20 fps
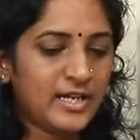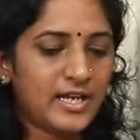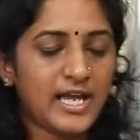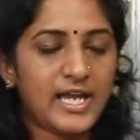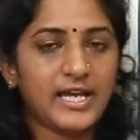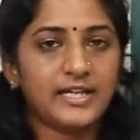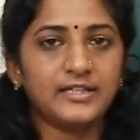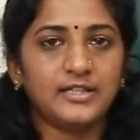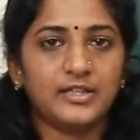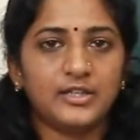
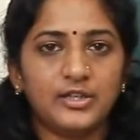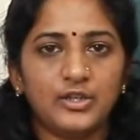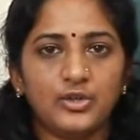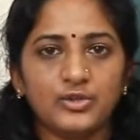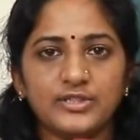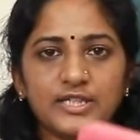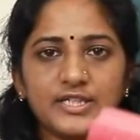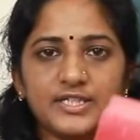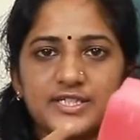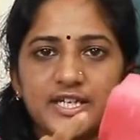And
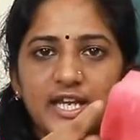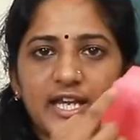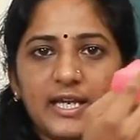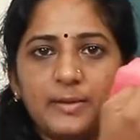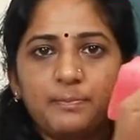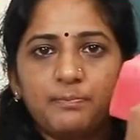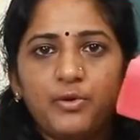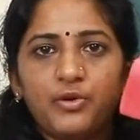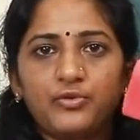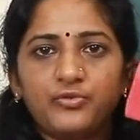look the
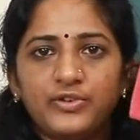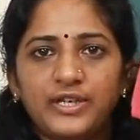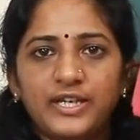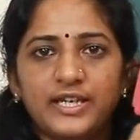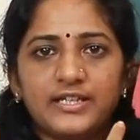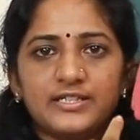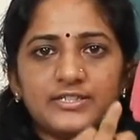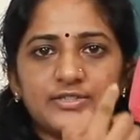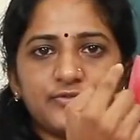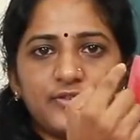shape of
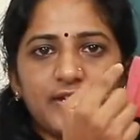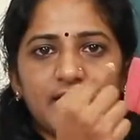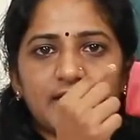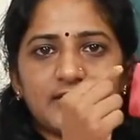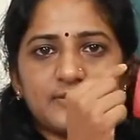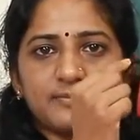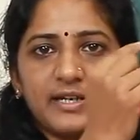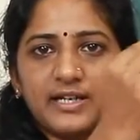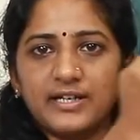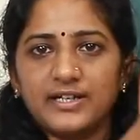each
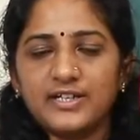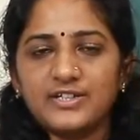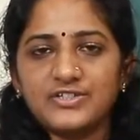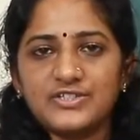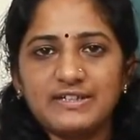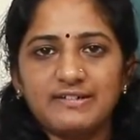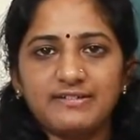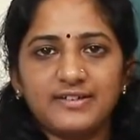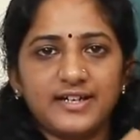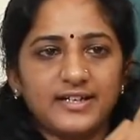face my dear
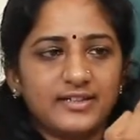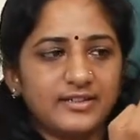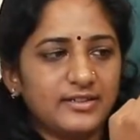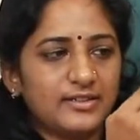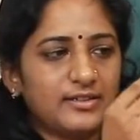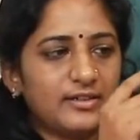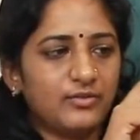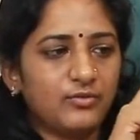children.